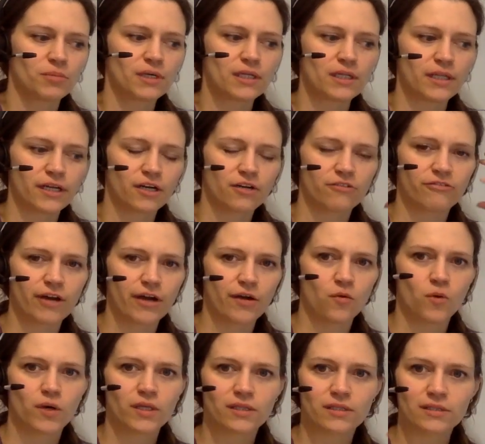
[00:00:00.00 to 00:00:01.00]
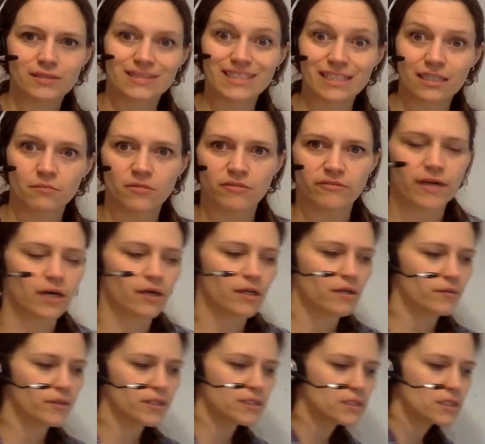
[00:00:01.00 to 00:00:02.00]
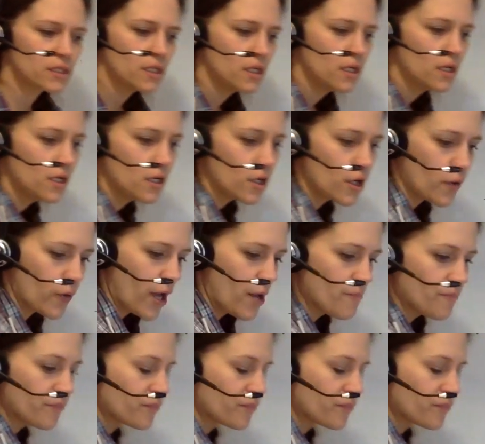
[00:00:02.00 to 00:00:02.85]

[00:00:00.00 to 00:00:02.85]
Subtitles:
clarify what the sigma value is. Okay,